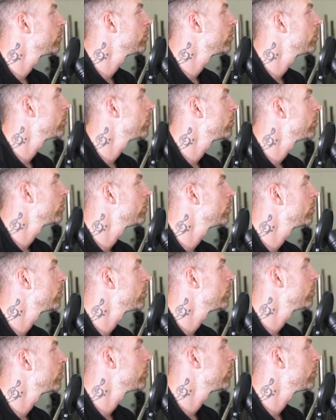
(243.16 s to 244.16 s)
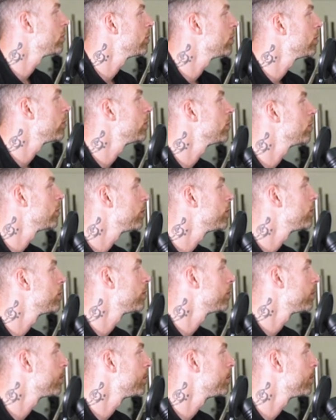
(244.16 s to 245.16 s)
You know what an iron cross is in gymnastics,
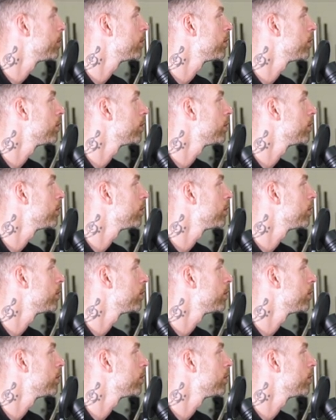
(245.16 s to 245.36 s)
right?